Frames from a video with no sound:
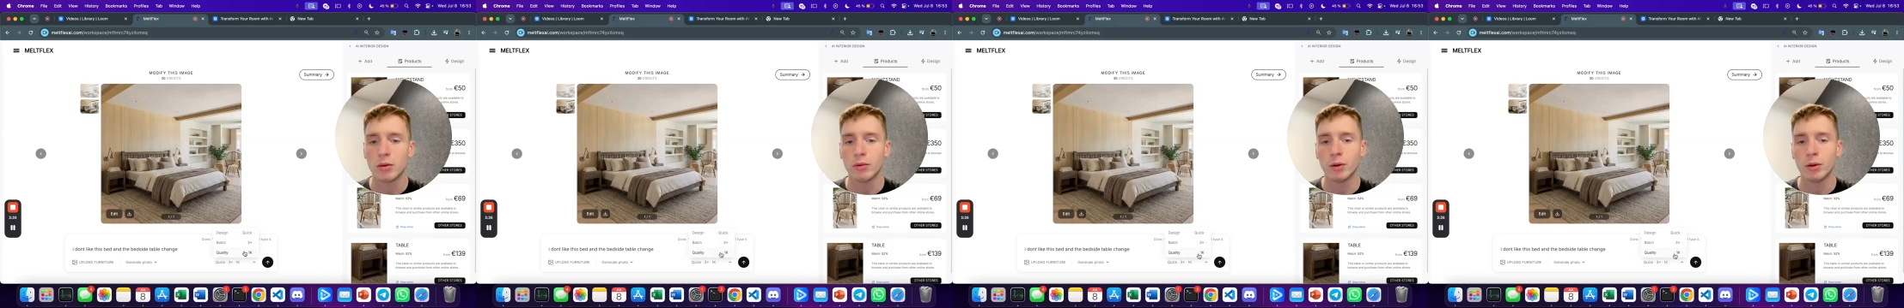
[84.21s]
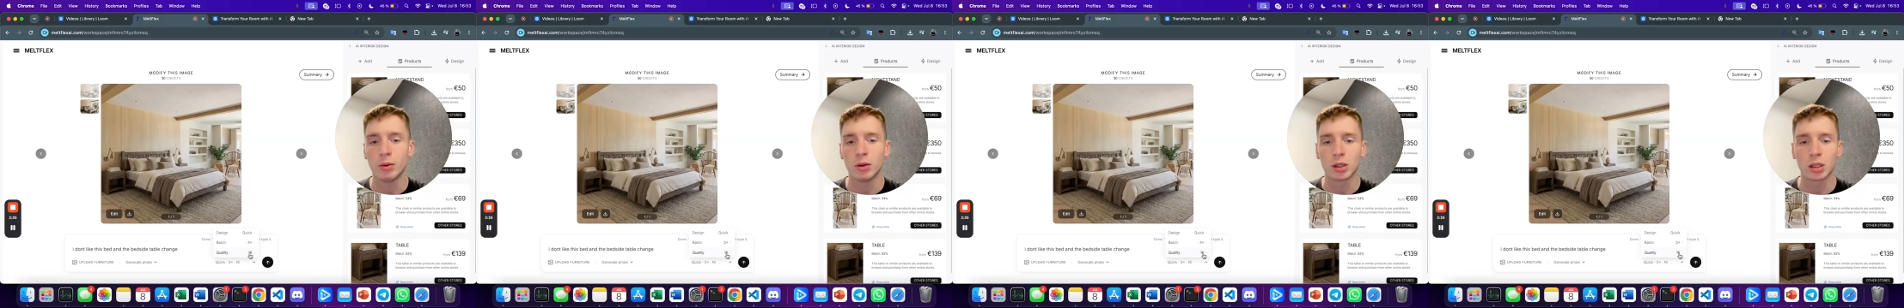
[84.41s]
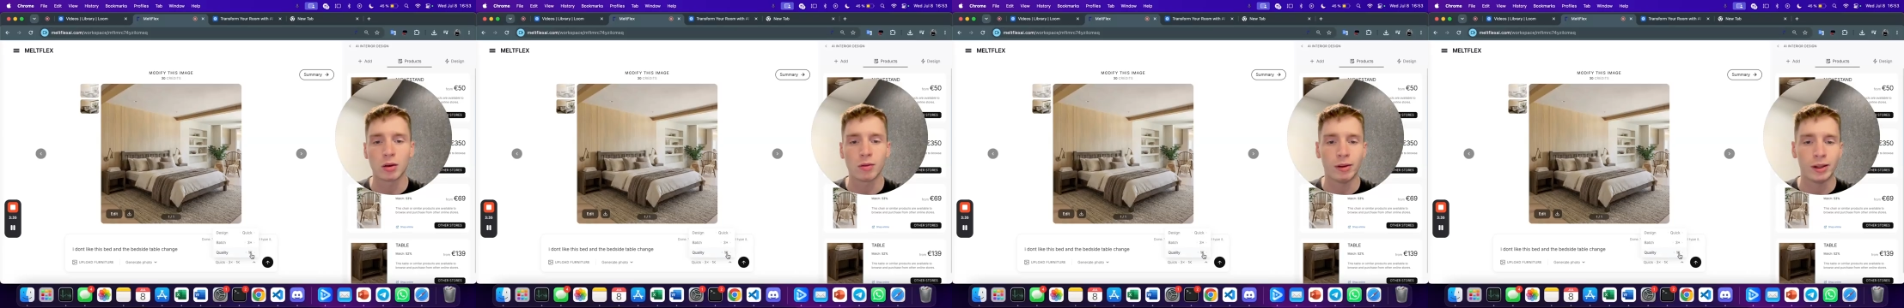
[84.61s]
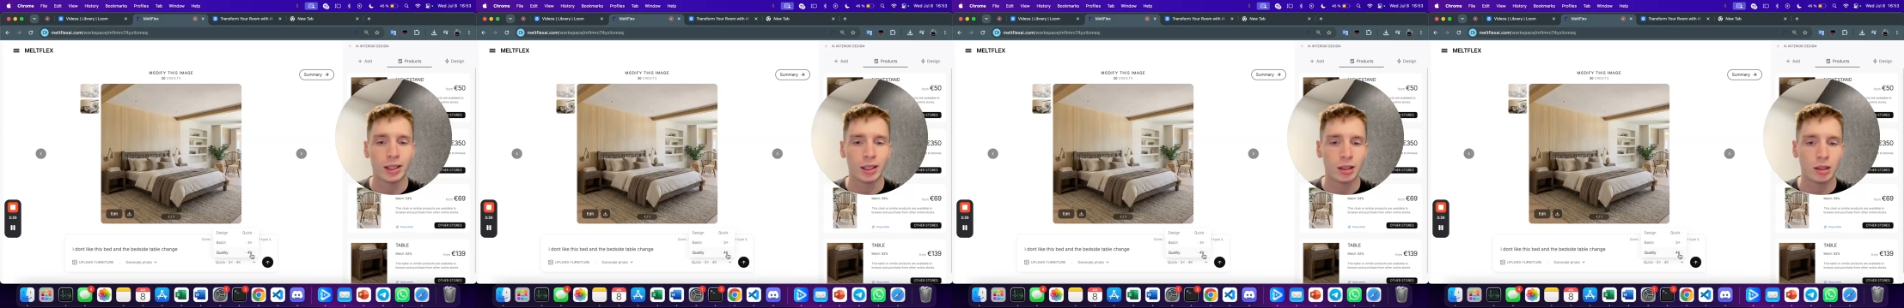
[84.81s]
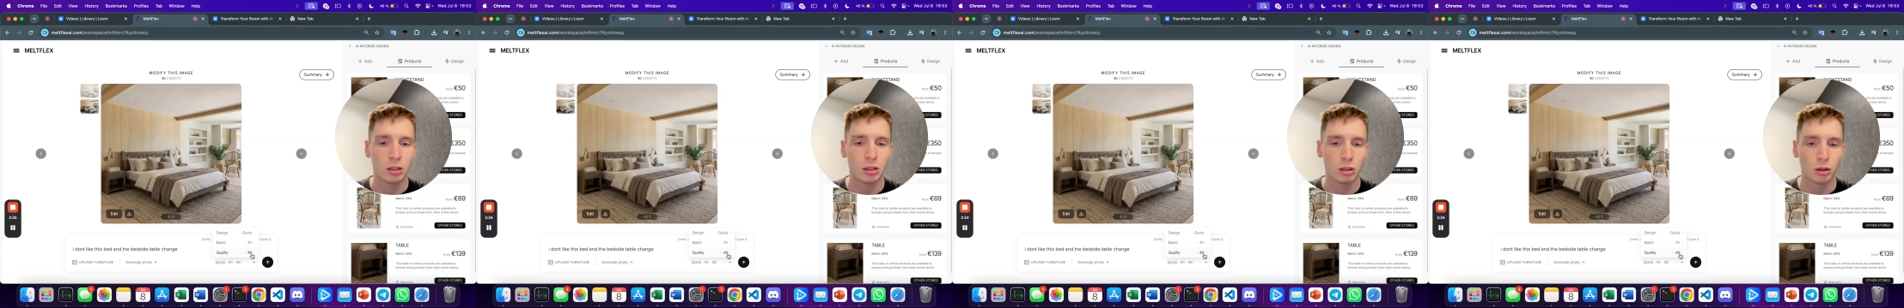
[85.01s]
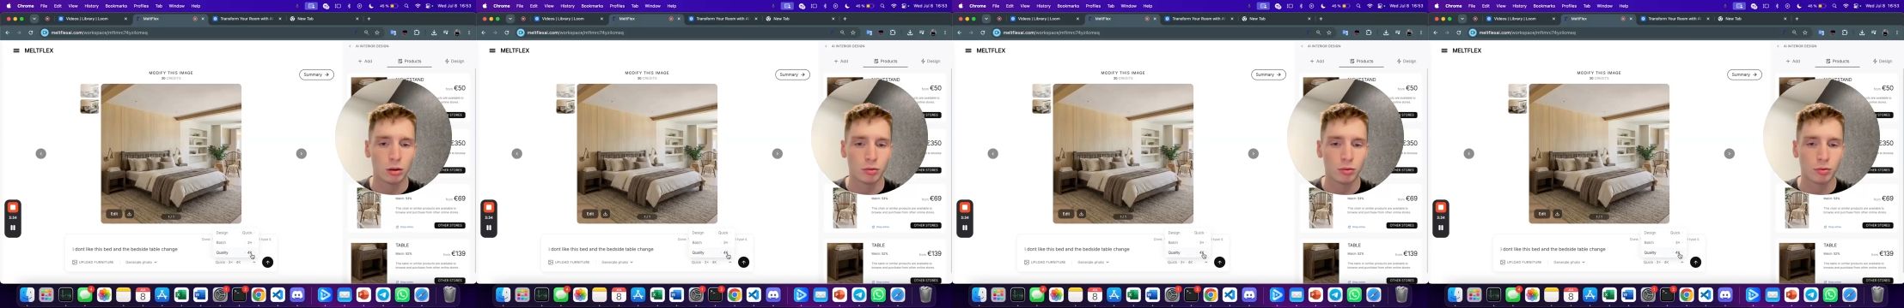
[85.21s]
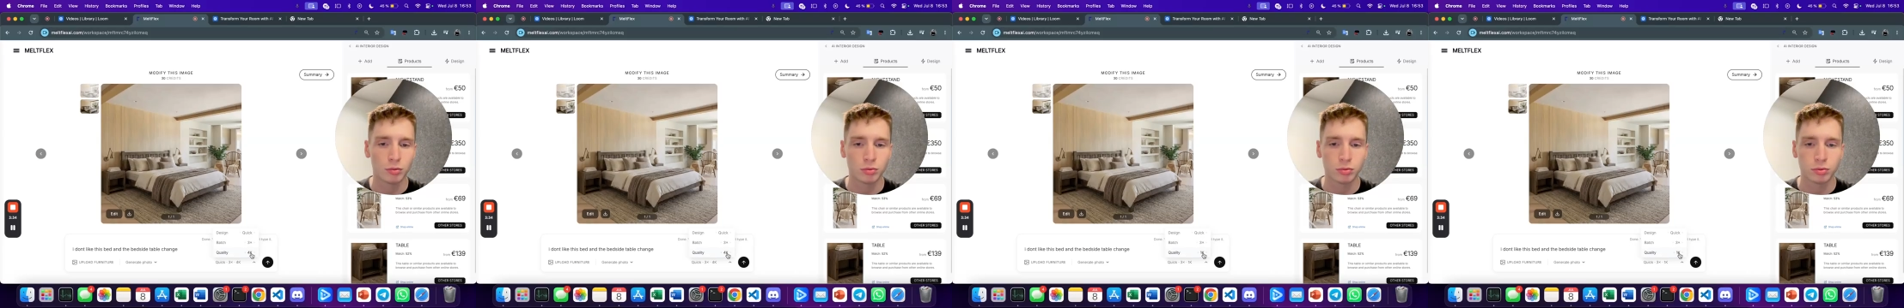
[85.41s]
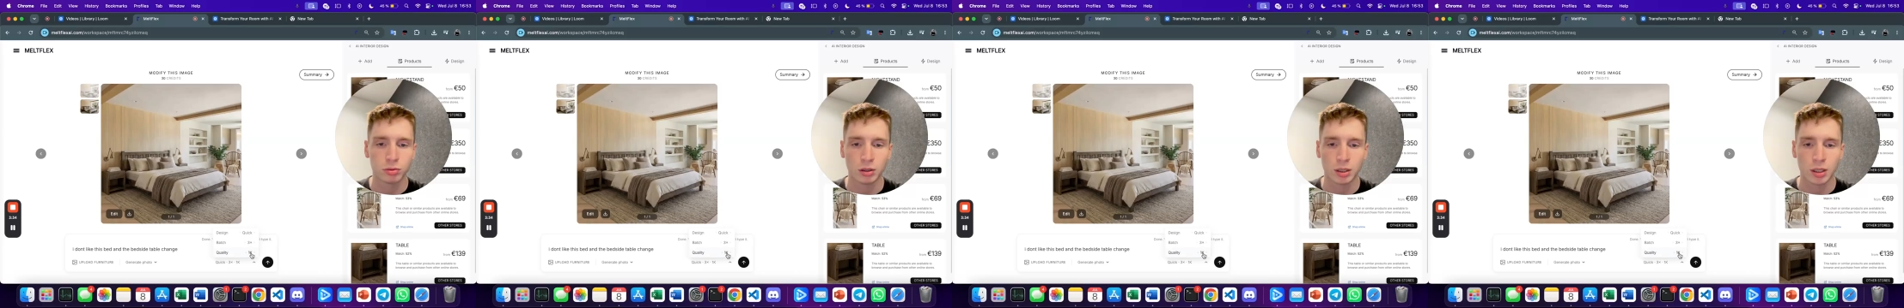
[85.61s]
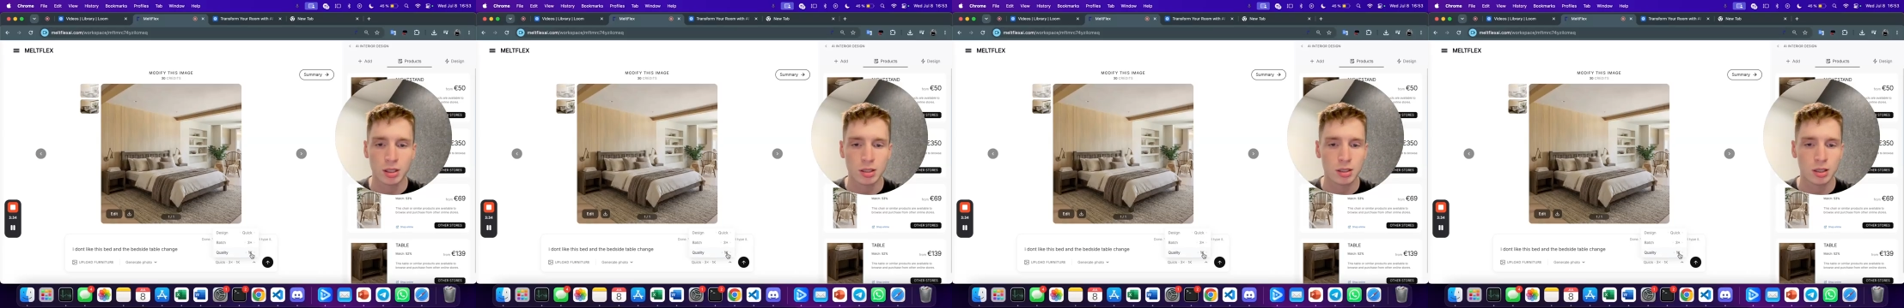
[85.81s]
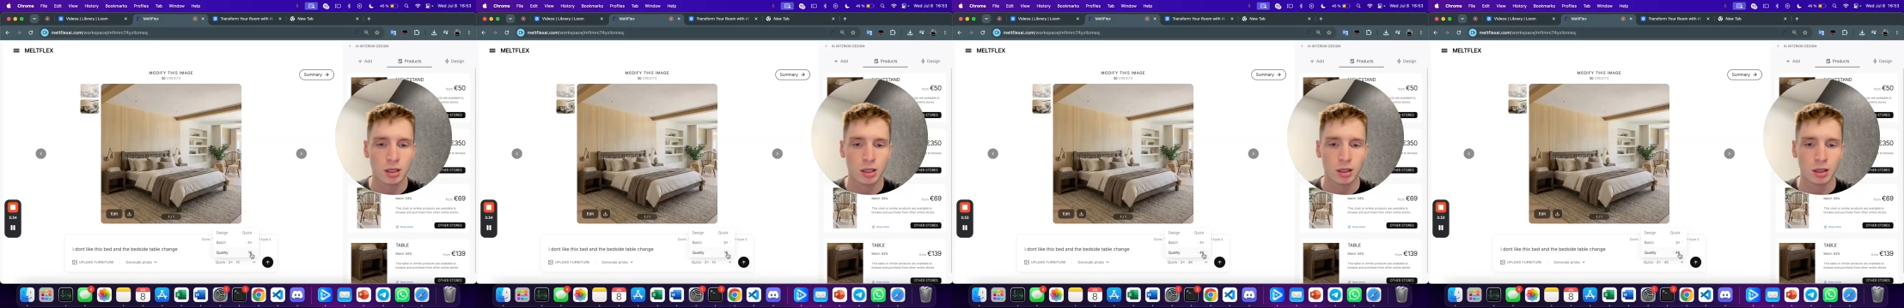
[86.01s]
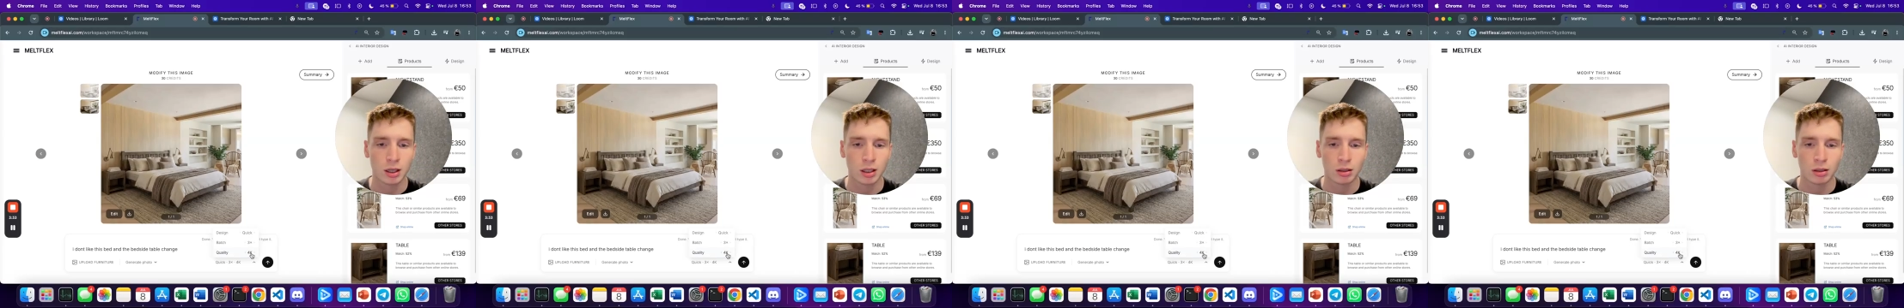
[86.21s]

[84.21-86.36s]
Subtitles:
We want quality of, let's say,